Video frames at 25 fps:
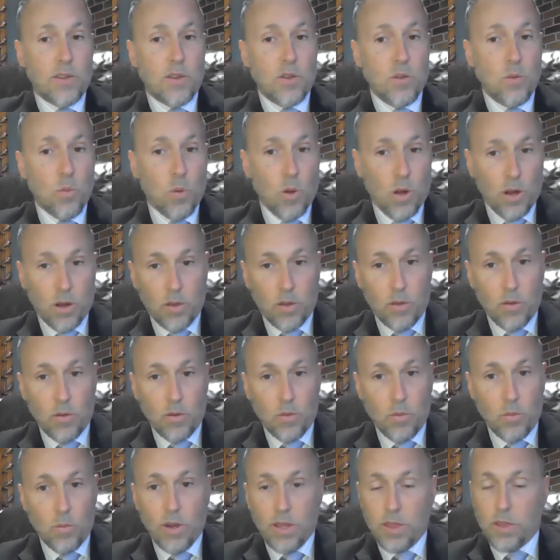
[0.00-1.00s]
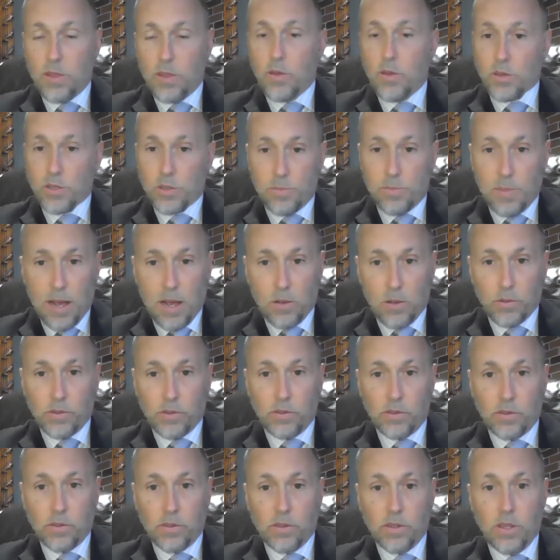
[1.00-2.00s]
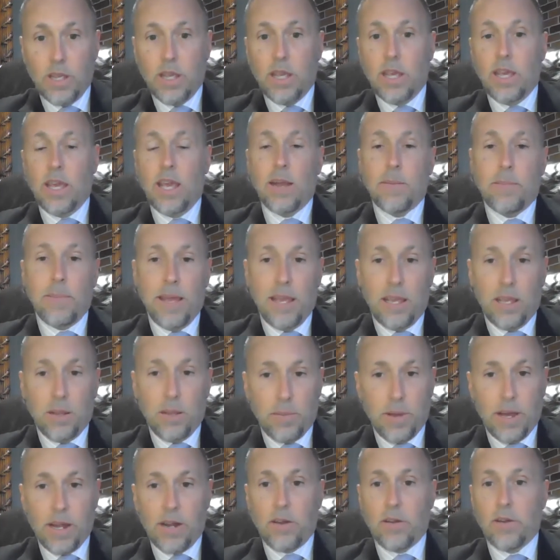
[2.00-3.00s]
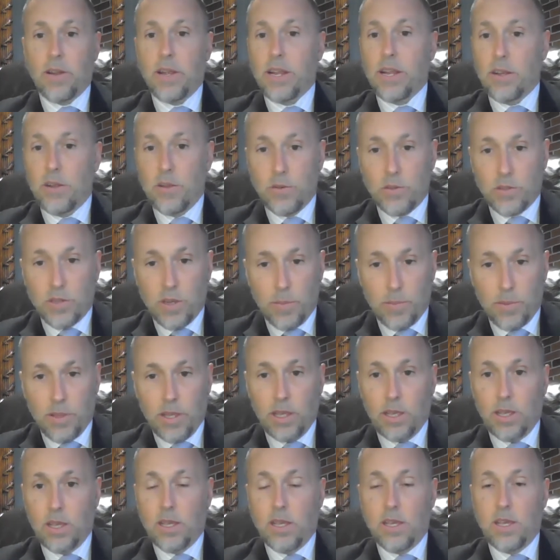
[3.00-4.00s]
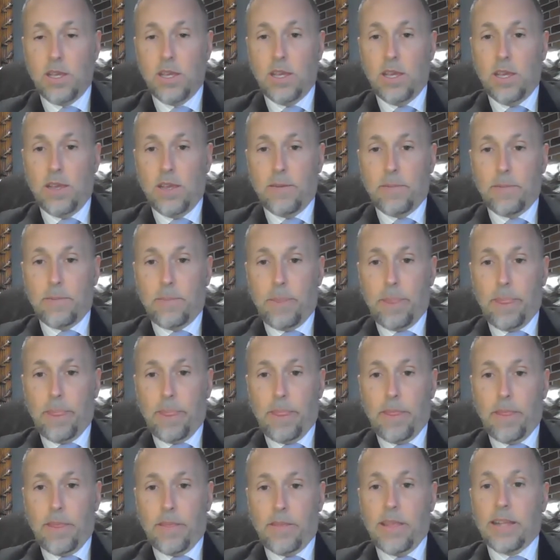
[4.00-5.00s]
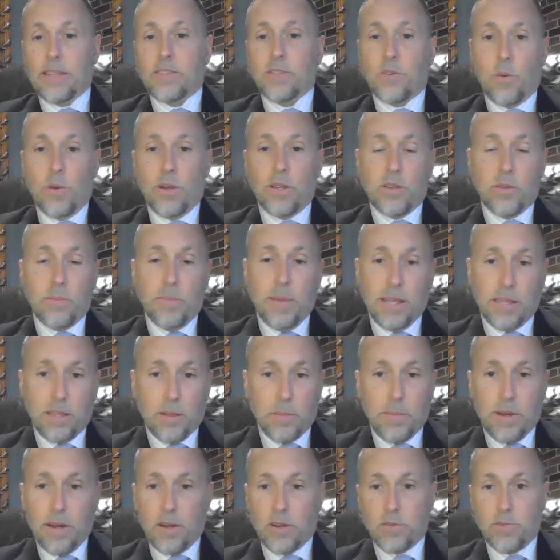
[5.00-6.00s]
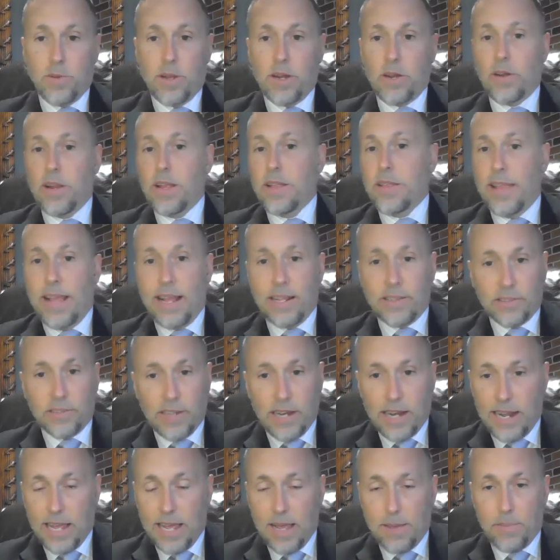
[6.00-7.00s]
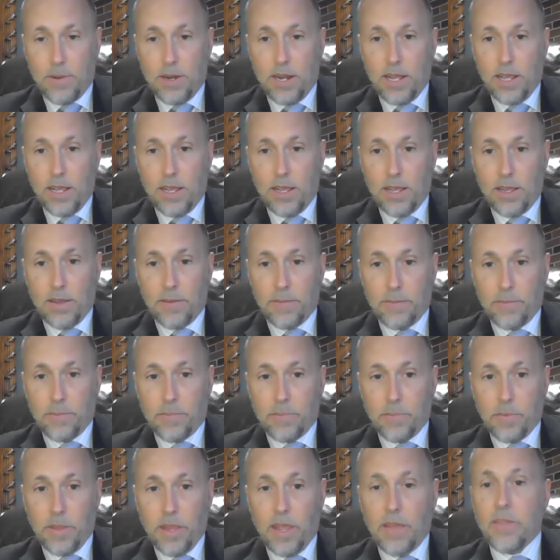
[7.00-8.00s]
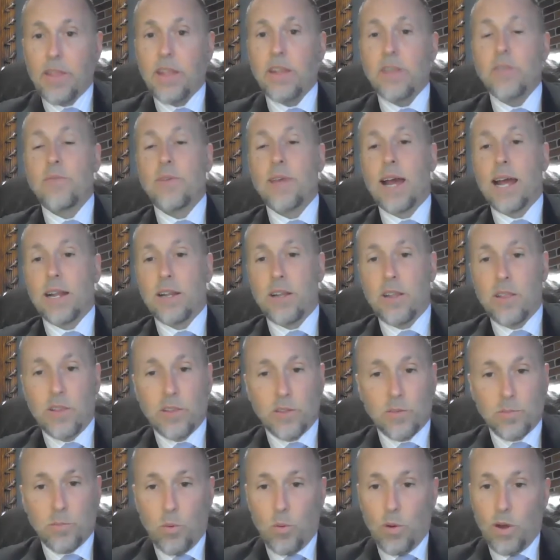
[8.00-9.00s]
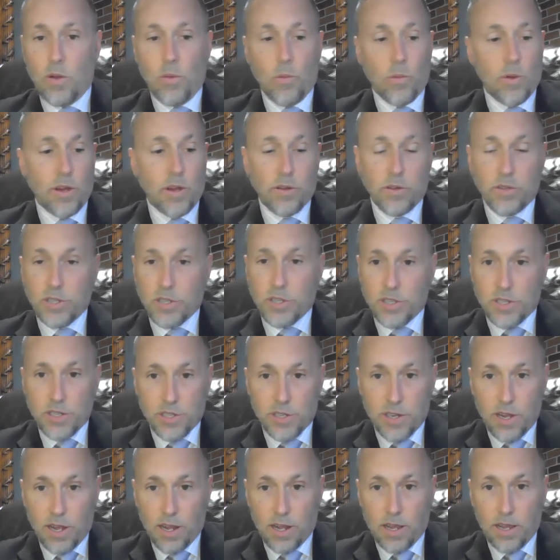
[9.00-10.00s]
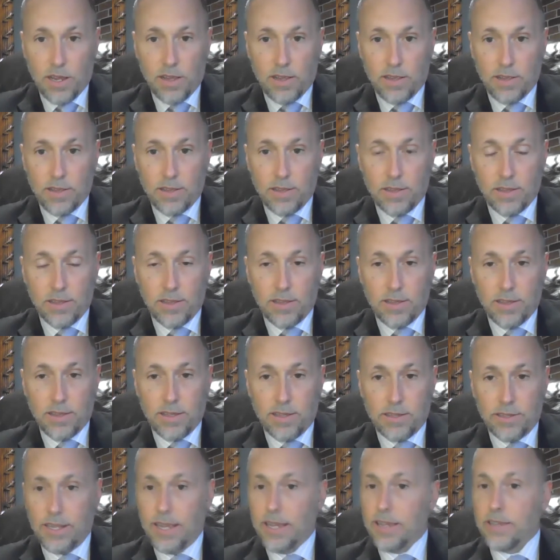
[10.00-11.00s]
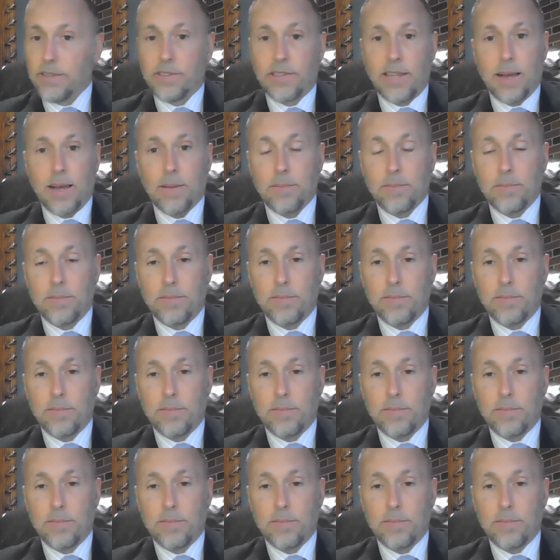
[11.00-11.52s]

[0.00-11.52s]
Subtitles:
to work with your spouse and make it better and do something that's going to make the marriage better, and that's not happening. And then you've gotten to this point where you're just stuck. Take a step.